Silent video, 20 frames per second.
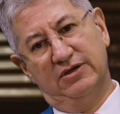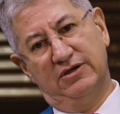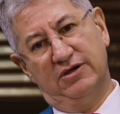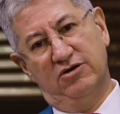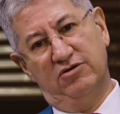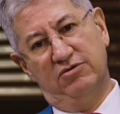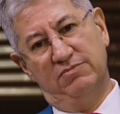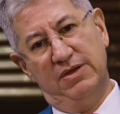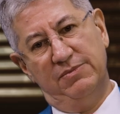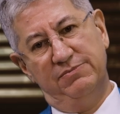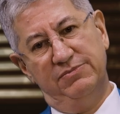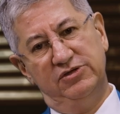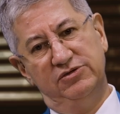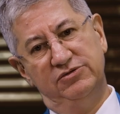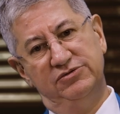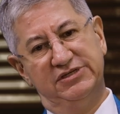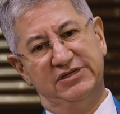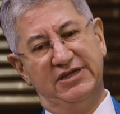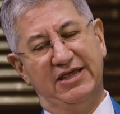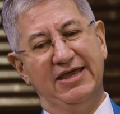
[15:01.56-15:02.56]
I remember
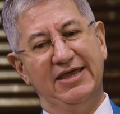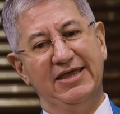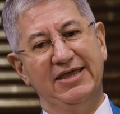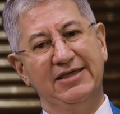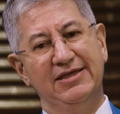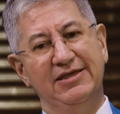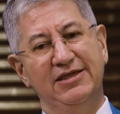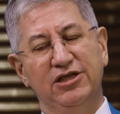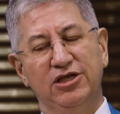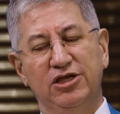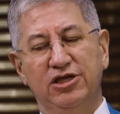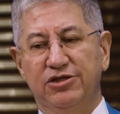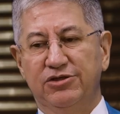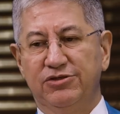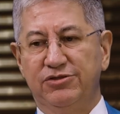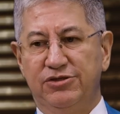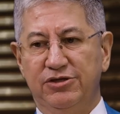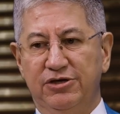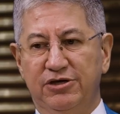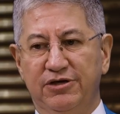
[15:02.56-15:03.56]
you saying
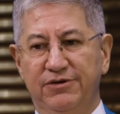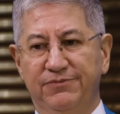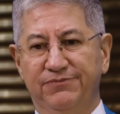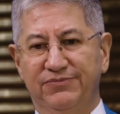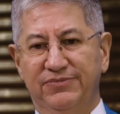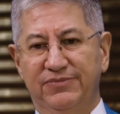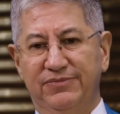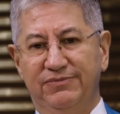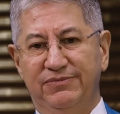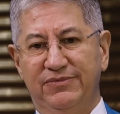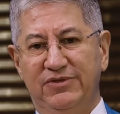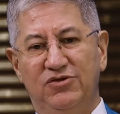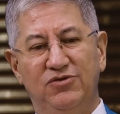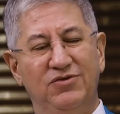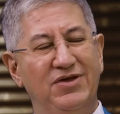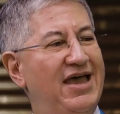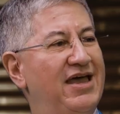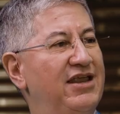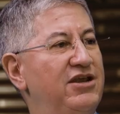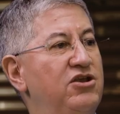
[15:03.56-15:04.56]
that you
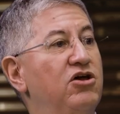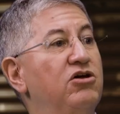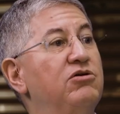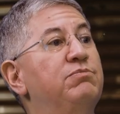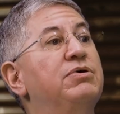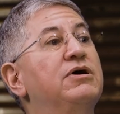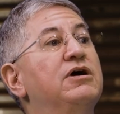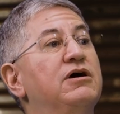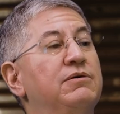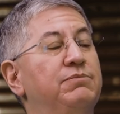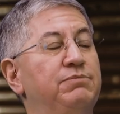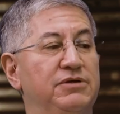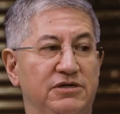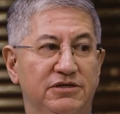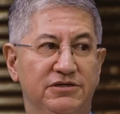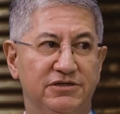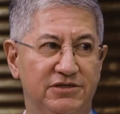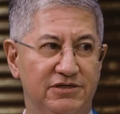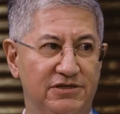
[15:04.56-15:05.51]
had no purpose.